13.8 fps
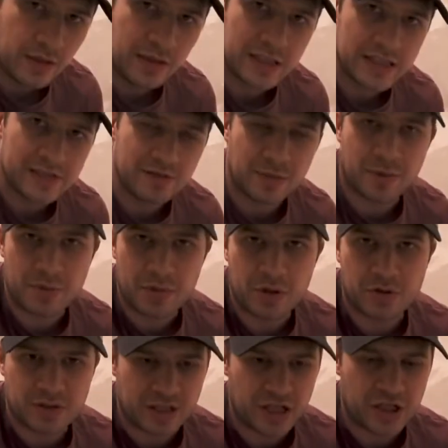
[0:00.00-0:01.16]
you can come to the
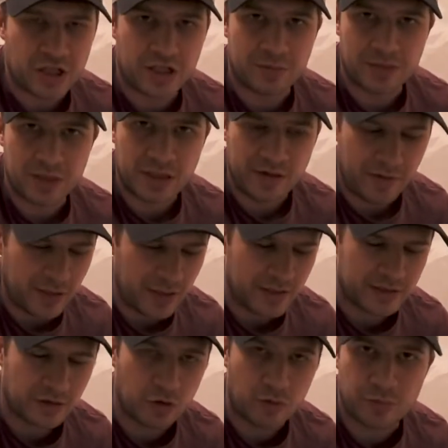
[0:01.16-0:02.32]
work site
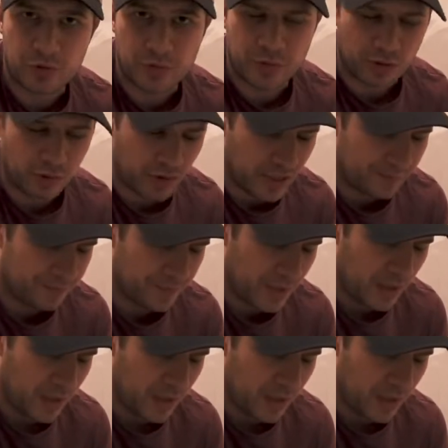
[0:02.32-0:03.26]
and try